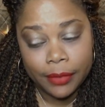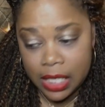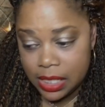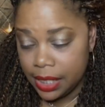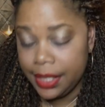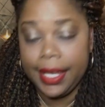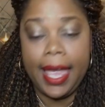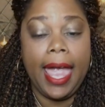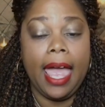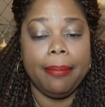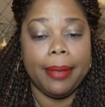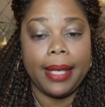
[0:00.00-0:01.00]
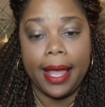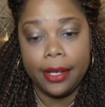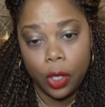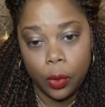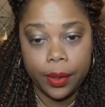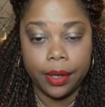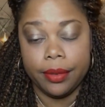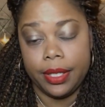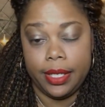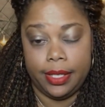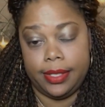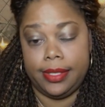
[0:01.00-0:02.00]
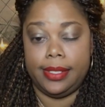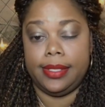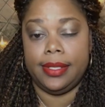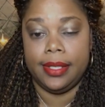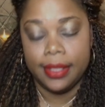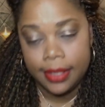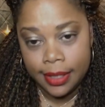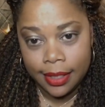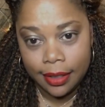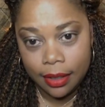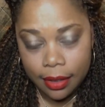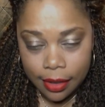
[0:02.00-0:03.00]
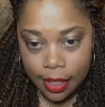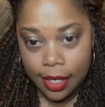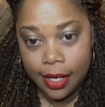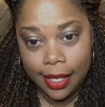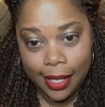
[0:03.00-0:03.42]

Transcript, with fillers: He's in a cabin. I know where he is. And,